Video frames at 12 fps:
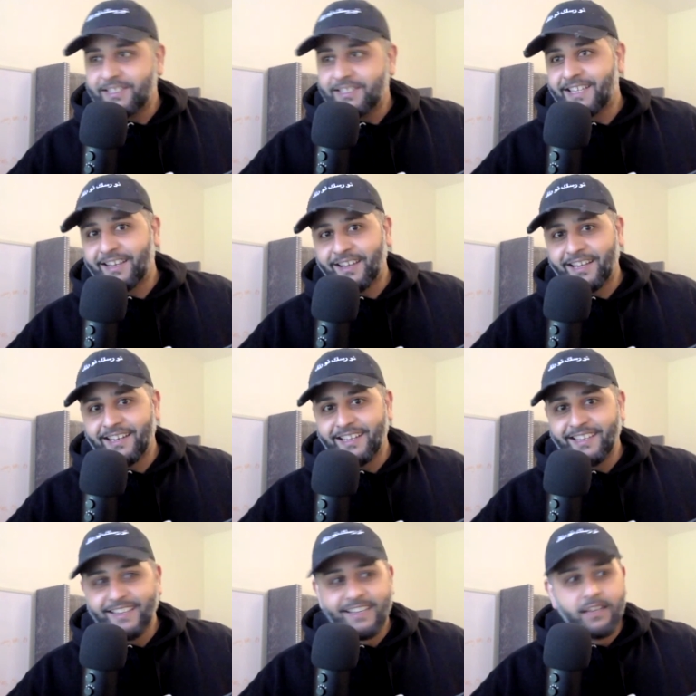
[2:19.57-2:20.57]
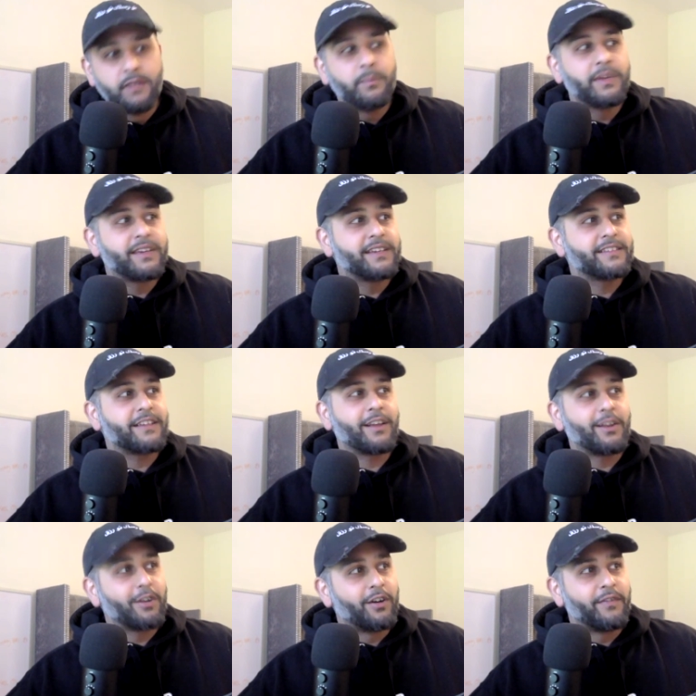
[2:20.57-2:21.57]
say that lightly because a
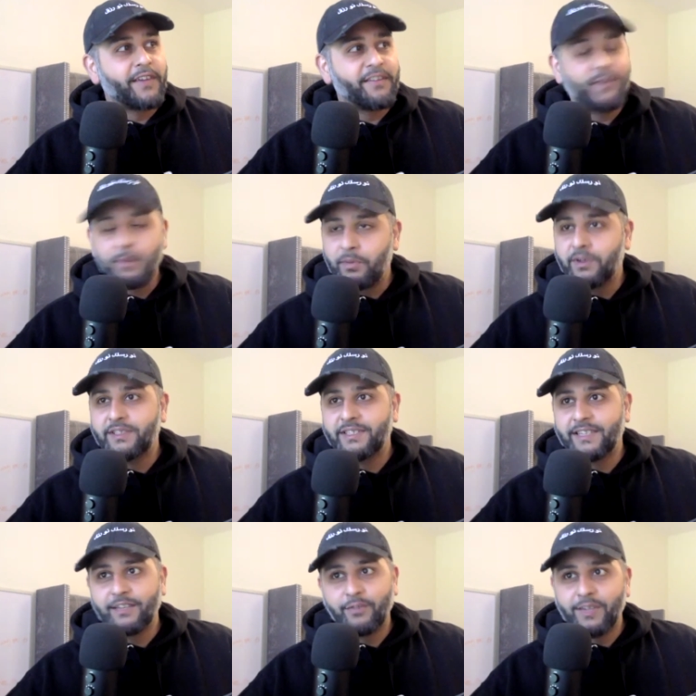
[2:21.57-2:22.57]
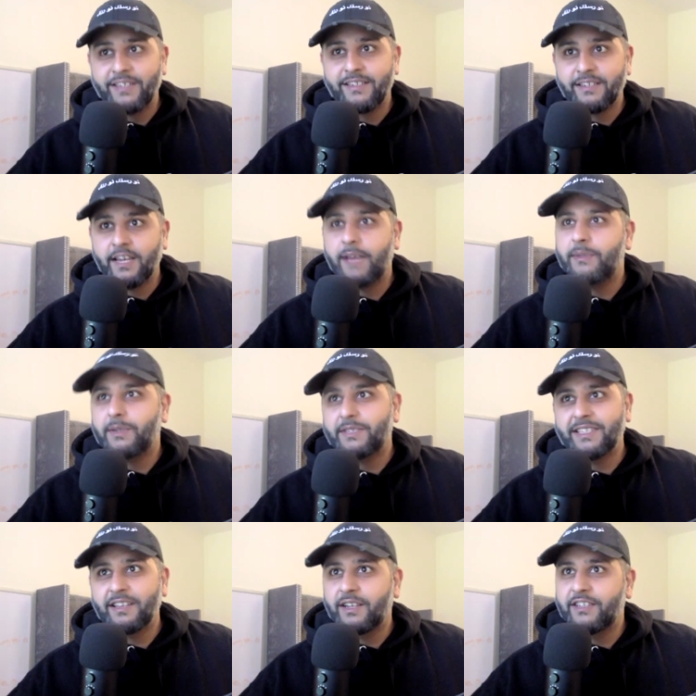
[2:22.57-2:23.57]
lot of heavyweight boxing in recent times, I would
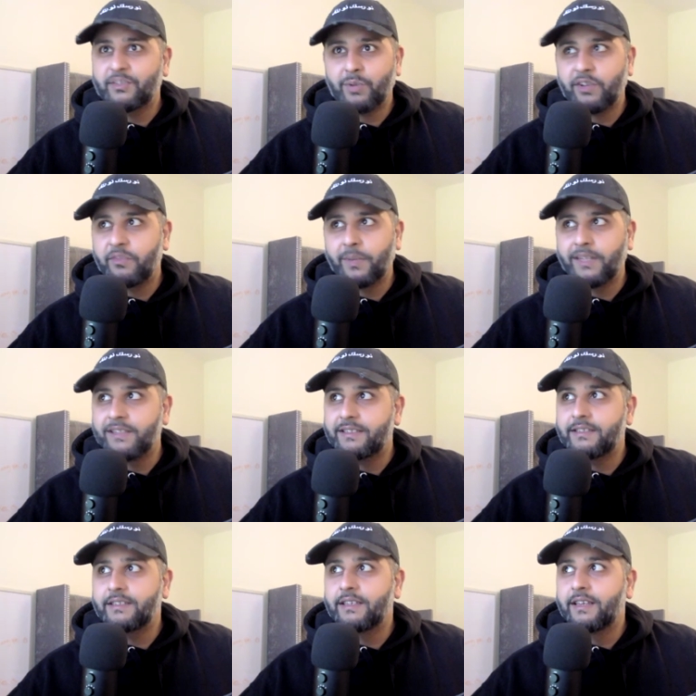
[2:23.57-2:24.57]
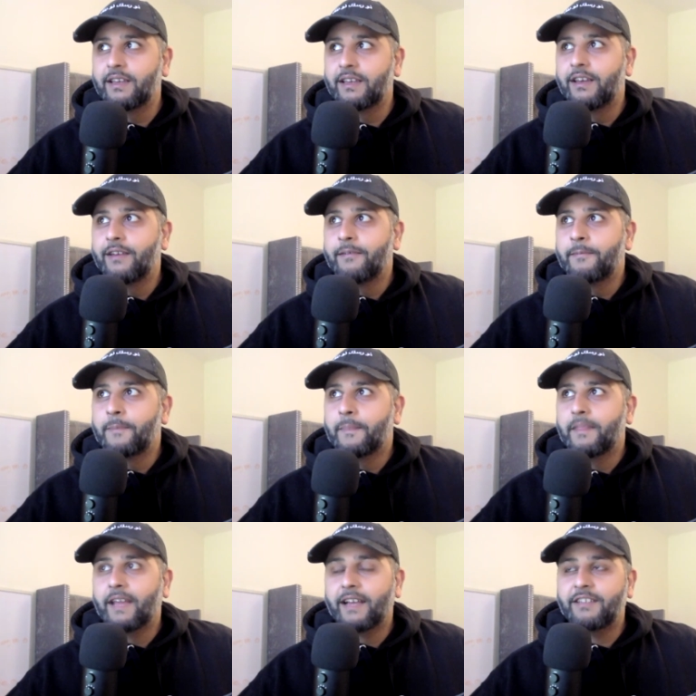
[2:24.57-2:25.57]
say the last twelve months
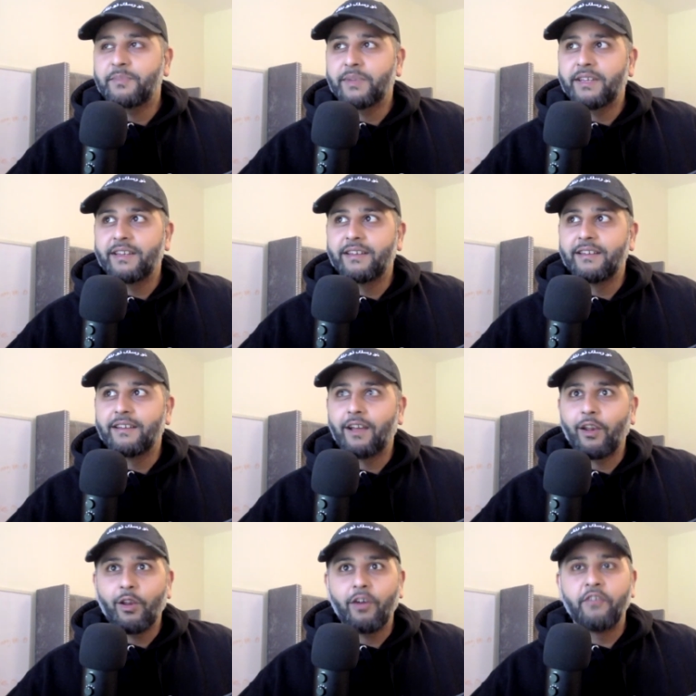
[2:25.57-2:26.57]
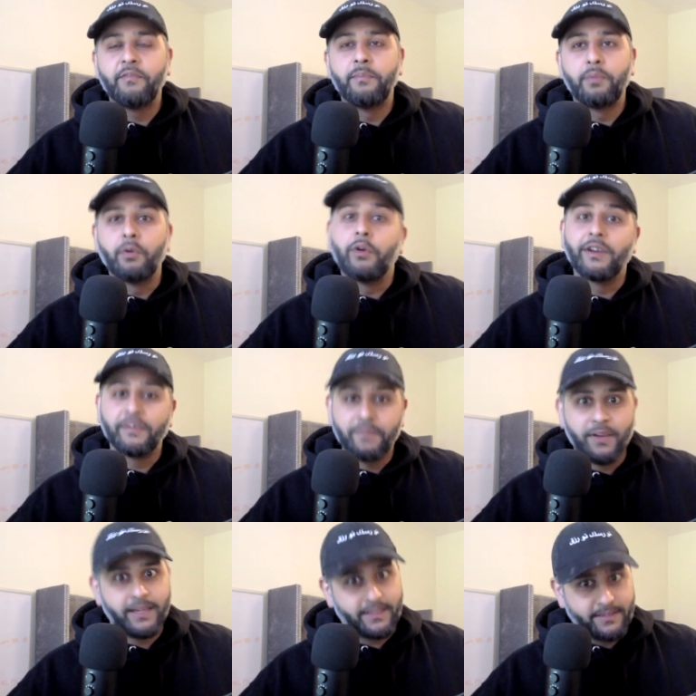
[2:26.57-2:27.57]
has been a lot of boring
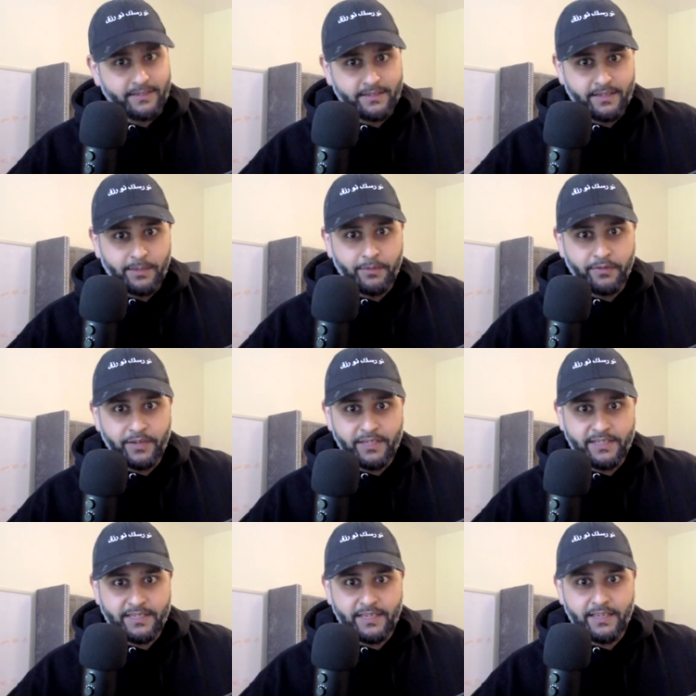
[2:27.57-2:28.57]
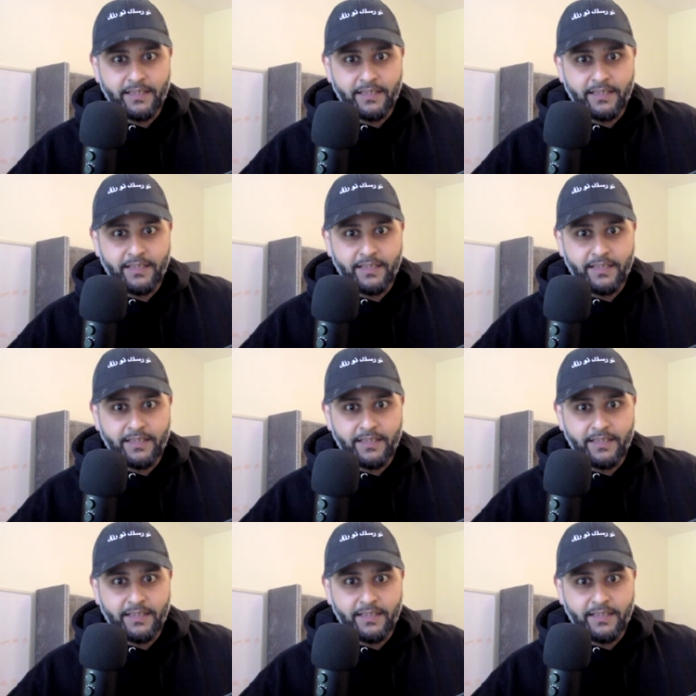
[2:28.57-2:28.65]
fights, I'm afraid to say.